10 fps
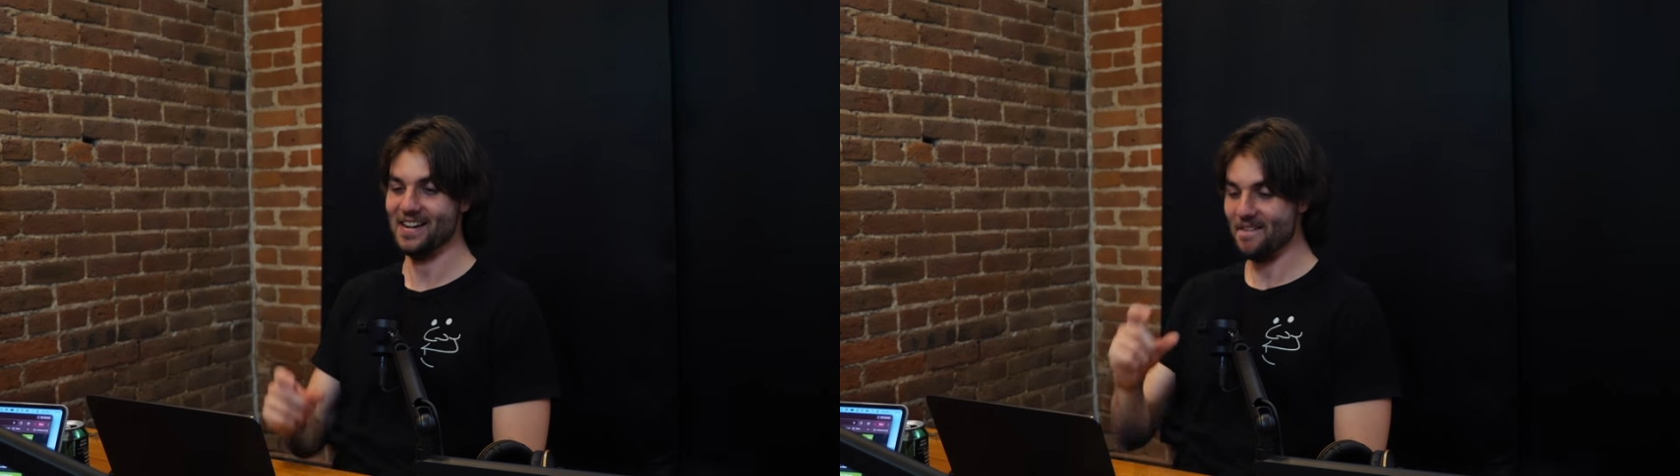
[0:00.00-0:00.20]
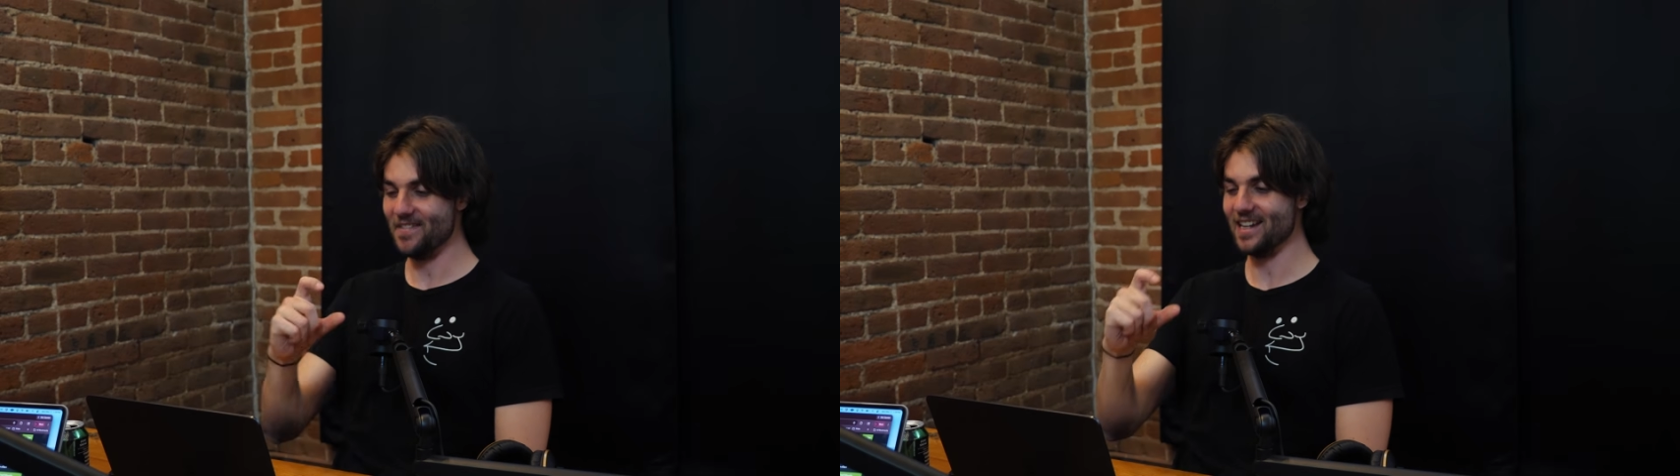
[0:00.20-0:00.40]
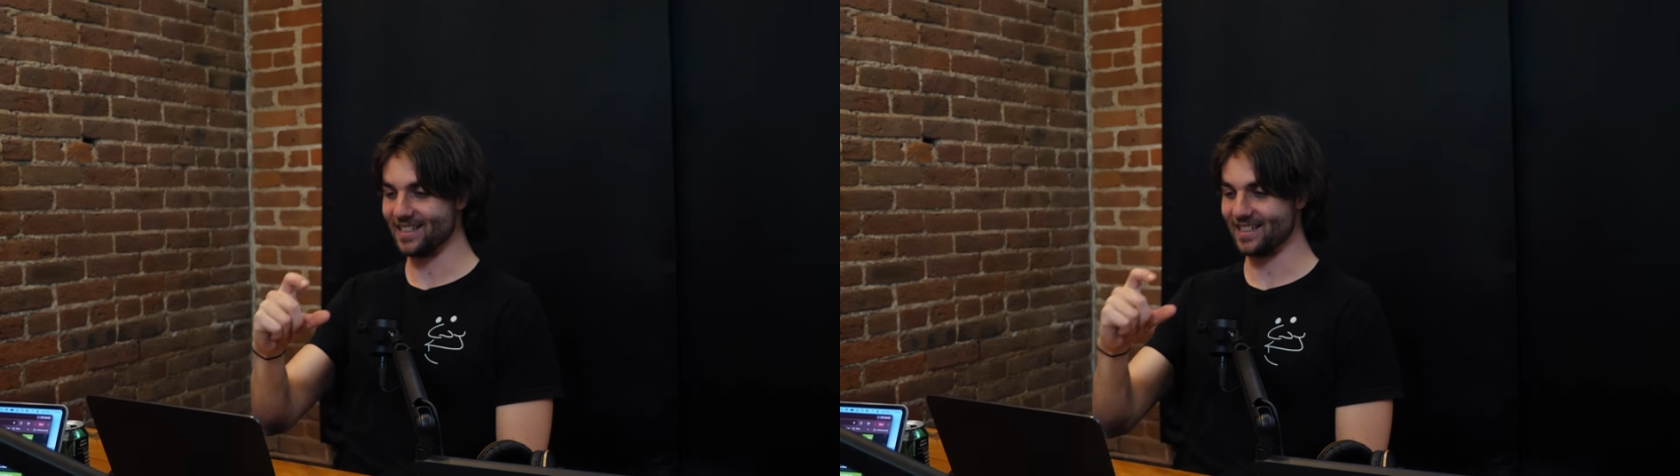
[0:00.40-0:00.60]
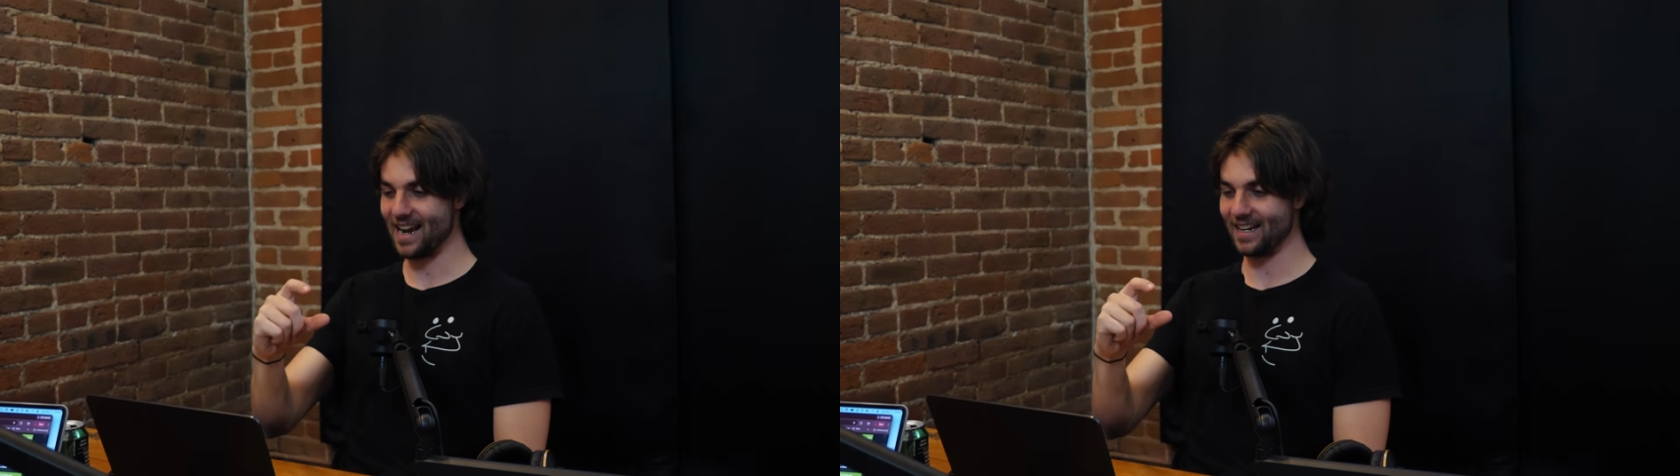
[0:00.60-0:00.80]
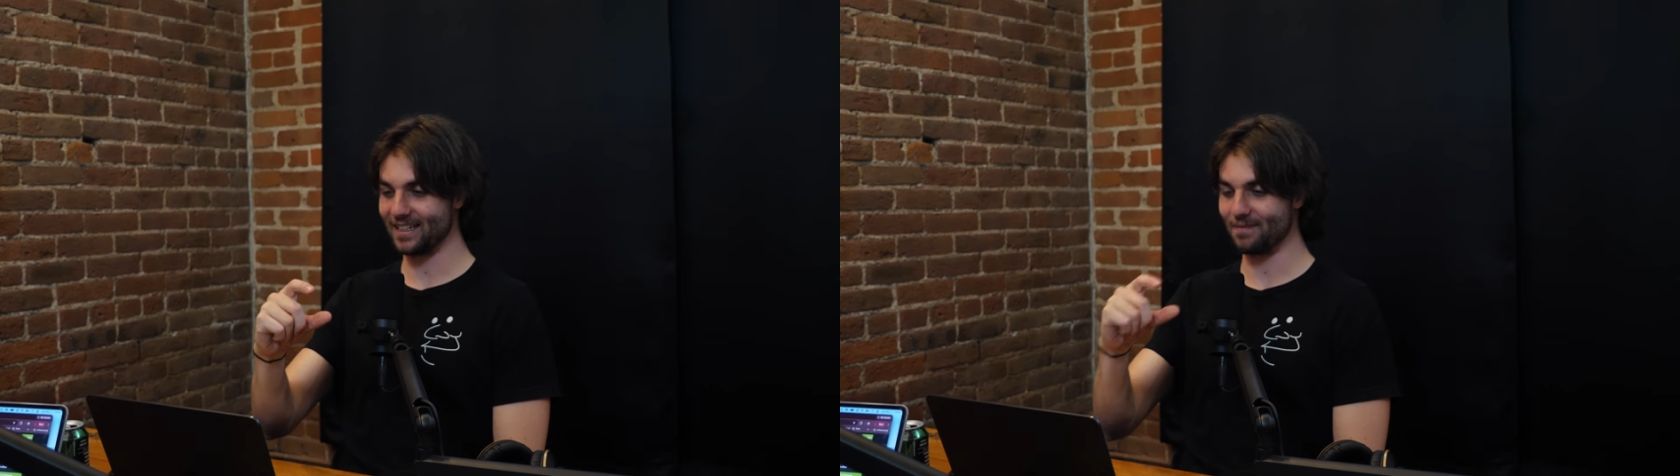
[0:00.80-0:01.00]
the
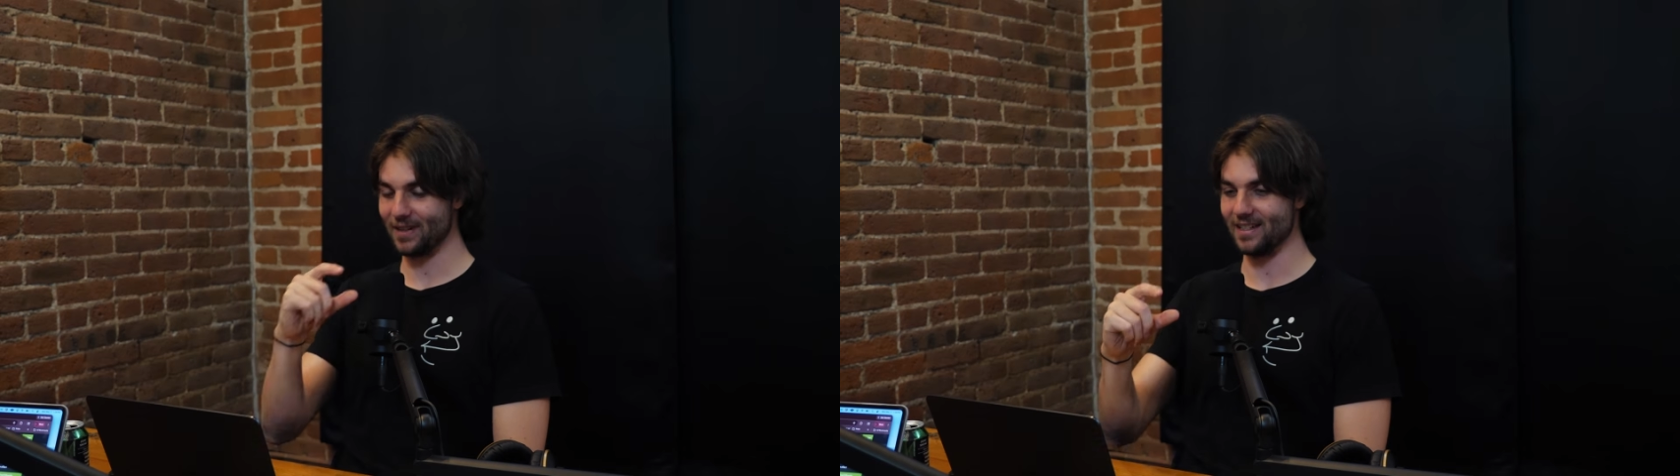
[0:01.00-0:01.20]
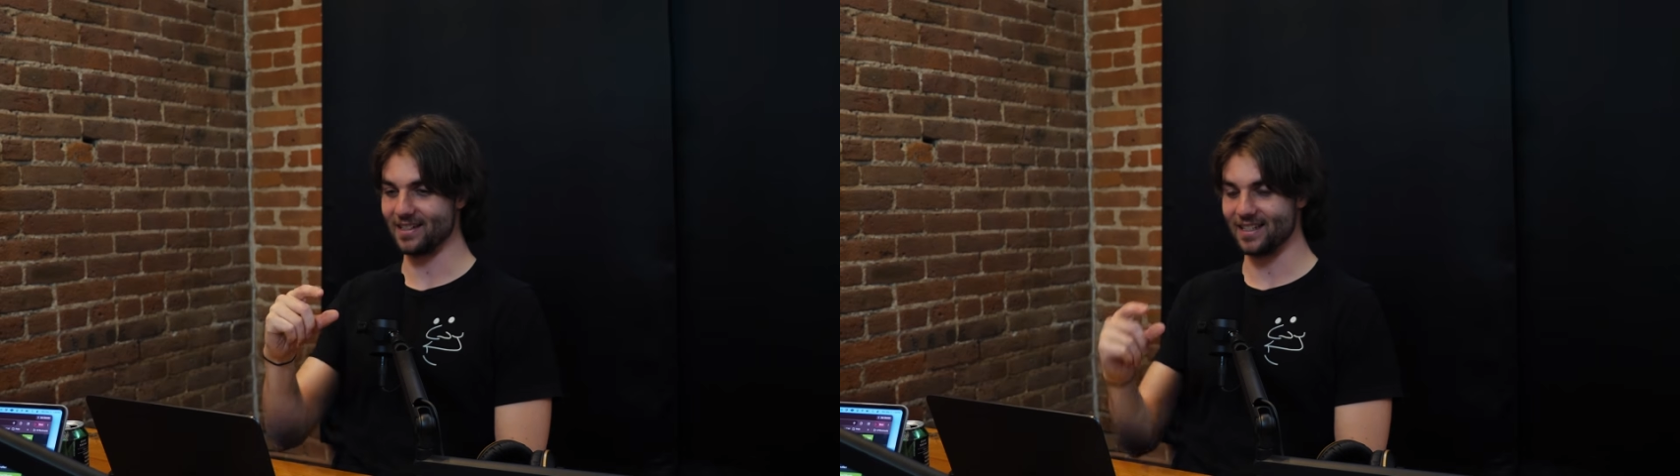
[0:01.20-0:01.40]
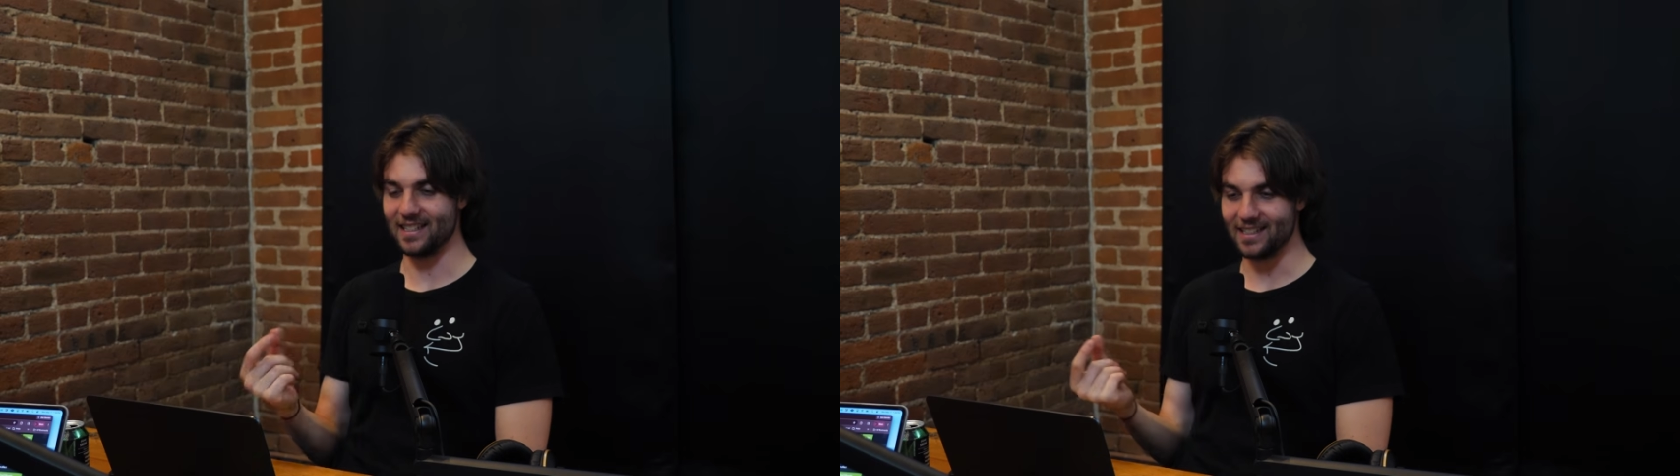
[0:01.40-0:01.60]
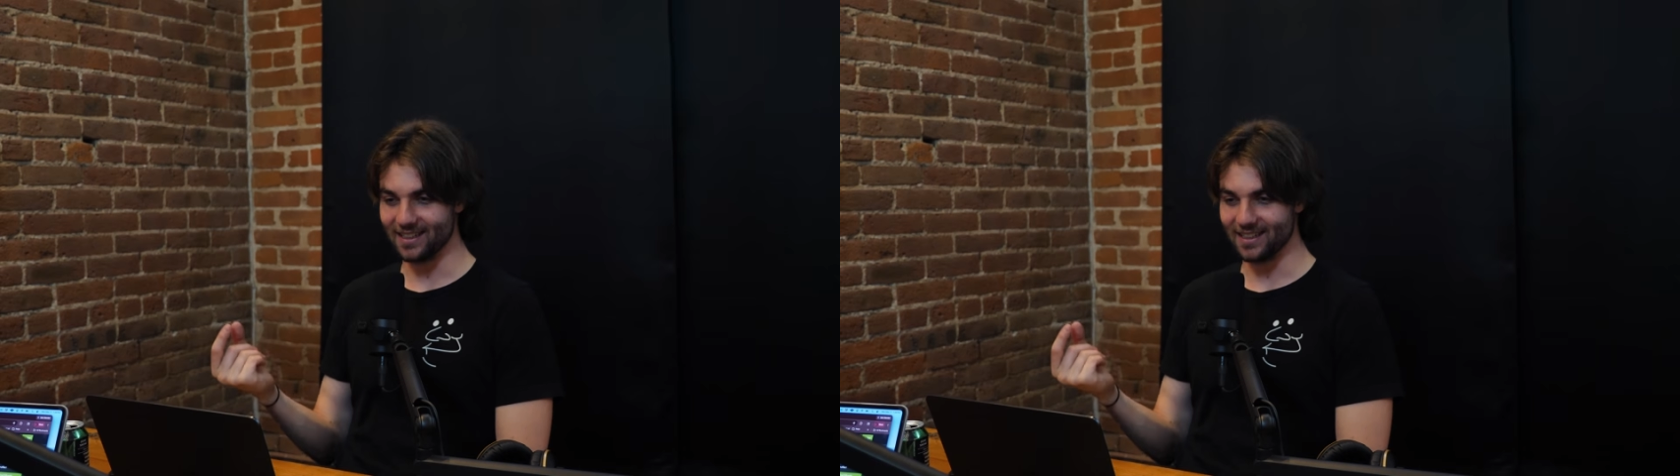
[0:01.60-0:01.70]
exact piece because he